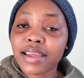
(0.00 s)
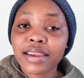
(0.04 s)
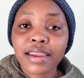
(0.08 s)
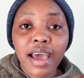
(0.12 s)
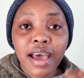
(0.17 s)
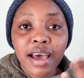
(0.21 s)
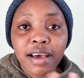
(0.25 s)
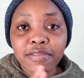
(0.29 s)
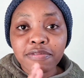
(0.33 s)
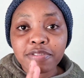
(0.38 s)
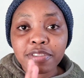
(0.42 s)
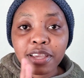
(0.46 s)
and
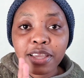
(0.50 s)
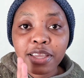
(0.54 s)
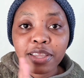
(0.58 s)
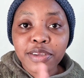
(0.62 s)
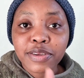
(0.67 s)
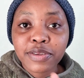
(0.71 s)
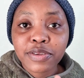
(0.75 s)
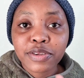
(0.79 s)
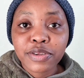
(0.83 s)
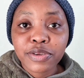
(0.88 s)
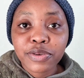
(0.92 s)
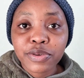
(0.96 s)
after
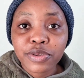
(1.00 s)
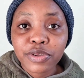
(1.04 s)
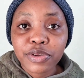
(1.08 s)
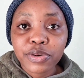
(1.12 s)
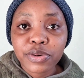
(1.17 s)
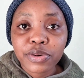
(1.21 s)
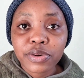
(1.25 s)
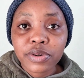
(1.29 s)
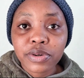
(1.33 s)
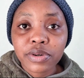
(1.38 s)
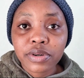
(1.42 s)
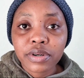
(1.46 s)
you do
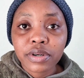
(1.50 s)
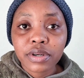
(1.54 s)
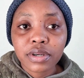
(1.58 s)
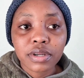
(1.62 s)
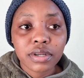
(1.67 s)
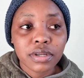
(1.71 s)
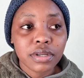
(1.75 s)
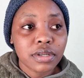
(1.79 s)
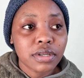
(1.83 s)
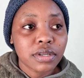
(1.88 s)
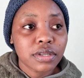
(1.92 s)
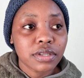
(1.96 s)
your
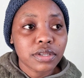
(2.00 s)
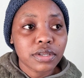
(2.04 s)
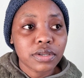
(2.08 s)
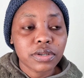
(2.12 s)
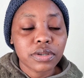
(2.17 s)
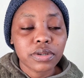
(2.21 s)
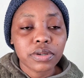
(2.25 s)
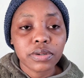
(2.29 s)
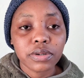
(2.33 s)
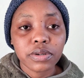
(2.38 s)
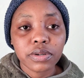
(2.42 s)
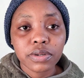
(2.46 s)

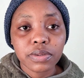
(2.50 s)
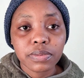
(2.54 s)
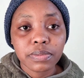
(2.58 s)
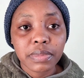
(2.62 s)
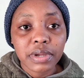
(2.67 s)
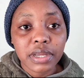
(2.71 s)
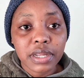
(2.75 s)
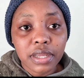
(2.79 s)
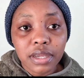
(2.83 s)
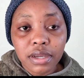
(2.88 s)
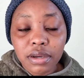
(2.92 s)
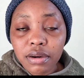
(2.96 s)

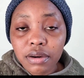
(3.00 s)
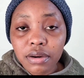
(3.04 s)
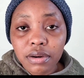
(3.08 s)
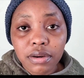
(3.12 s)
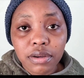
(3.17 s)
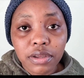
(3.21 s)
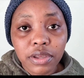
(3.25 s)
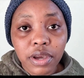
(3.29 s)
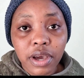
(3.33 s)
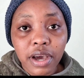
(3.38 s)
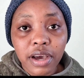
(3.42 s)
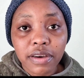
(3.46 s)

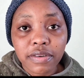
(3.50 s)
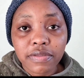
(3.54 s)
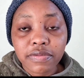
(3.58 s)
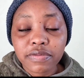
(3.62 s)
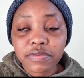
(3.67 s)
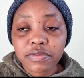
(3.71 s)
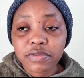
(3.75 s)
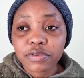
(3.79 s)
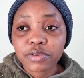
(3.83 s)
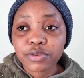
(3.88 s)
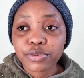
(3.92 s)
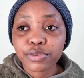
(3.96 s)
medical, you have
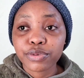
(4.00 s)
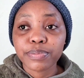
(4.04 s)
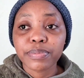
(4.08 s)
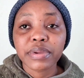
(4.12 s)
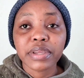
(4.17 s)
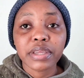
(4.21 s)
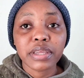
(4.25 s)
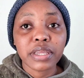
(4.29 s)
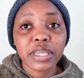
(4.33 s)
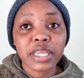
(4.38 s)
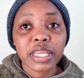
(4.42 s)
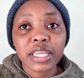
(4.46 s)
to
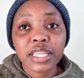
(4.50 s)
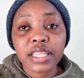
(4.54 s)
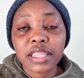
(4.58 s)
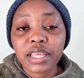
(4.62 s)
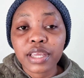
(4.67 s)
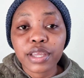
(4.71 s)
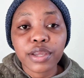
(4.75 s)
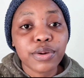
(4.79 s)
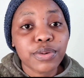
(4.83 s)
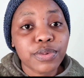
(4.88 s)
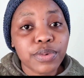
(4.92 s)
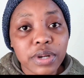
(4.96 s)
be in
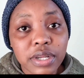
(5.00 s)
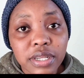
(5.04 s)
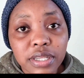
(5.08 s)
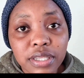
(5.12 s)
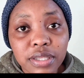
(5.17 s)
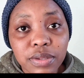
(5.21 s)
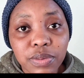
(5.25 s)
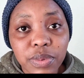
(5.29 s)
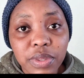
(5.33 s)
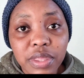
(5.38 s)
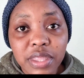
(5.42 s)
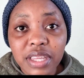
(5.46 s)
the
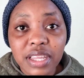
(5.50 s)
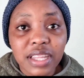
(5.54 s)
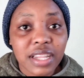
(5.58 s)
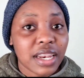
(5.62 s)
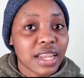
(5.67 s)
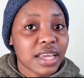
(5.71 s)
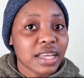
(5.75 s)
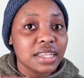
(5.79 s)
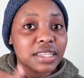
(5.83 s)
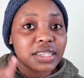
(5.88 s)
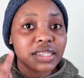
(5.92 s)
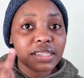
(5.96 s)
US within
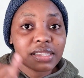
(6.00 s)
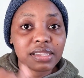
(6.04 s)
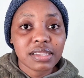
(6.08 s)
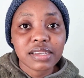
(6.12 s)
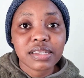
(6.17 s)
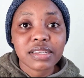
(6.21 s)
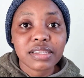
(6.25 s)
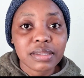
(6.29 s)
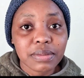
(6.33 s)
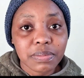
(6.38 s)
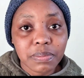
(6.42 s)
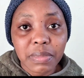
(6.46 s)
like
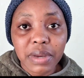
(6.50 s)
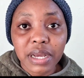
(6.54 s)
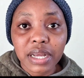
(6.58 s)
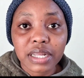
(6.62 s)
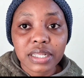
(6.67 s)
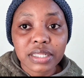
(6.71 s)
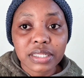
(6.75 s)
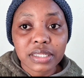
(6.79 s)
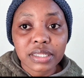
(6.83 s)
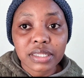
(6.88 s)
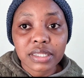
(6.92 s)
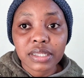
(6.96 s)
6
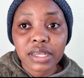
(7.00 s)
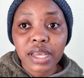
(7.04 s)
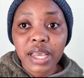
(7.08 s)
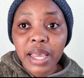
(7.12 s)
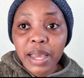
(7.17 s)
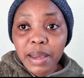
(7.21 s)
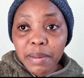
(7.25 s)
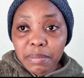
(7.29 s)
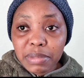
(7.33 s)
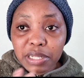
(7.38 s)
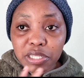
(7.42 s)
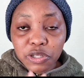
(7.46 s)
months,
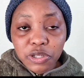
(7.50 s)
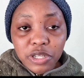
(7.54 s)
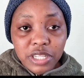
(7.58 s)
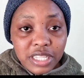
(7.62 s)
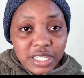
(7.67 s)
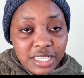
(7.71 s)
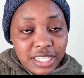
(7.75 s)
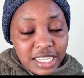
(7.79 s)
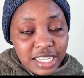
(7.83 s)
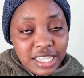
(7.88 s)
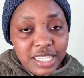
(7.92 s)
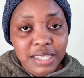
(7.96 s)
between
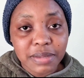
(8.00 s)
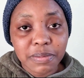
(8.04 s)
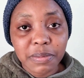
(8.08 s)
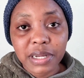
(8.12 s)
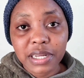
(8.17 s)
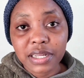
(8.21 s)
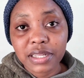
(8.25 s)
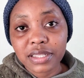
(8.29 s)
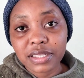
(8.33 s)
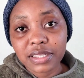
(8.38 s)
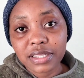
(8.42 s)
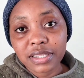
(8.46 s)
the 6
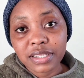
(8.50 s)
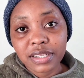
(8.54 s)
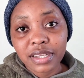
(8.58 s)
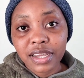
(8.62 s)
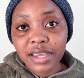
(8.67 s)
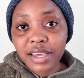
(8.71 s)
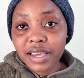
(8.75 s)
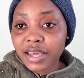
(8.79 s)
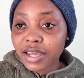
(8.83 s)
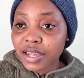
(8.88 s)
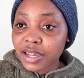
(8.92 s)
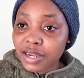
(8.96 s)
months.
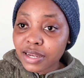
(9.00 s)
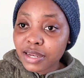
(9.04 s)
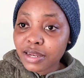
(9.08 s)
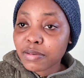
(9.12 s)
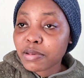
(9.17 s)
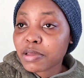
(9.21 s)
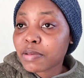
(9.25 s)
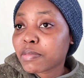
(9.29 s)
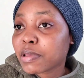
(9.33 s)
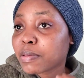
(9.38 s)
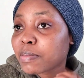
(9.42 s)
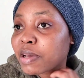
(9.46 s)

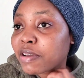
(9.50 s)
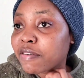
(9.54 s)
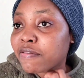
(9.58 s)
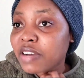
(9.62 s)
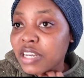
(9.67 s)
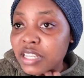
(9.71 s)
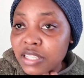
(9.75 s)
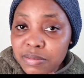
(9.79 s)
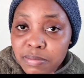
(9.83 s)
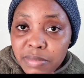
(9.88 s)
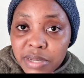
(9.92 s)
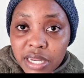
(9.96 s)
Now maybe my
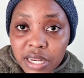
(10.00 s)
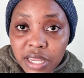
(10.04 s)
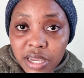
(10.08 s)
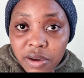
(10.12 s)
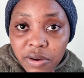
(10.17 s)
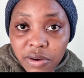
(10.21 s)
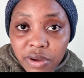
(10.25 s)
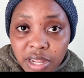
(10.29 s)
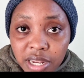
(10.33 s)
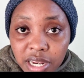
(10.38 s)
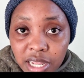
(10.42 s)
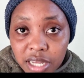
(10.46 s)
first
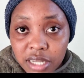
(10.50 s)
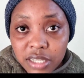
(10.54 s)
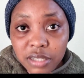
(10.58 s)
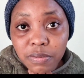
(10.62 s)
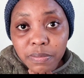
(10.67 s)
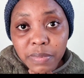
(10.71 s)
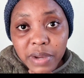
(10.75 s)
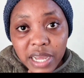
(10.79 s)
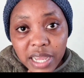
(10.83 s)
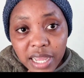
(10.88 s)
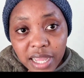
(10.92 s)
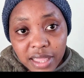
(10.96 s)
medical will
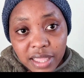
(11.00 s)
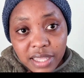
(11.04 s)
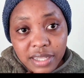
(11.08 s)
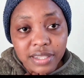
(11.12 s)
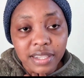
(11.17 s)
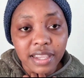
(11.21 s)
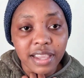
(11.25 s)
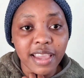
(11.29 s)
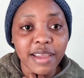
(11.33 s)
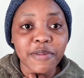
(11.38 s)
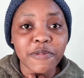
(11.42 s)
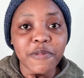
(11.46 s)
expire, the
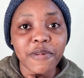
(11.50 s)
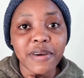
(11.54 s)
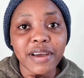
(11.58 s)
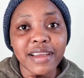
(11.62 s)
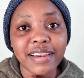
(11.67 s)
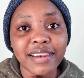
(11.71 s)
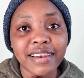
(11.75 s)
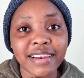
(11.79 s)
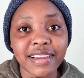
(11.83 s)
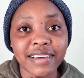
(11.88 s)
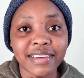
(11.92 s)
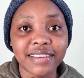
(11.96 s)
second
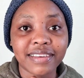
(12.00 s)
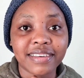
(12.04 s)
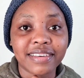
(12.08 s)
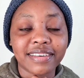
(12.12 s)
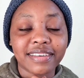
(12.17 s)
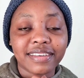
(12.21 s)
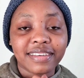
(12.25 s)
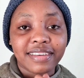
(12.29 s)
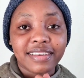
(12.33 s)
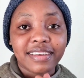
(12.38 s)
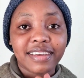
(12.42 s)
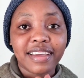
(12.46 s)
one
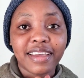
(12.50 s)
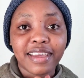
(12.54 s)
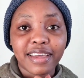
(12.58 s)
like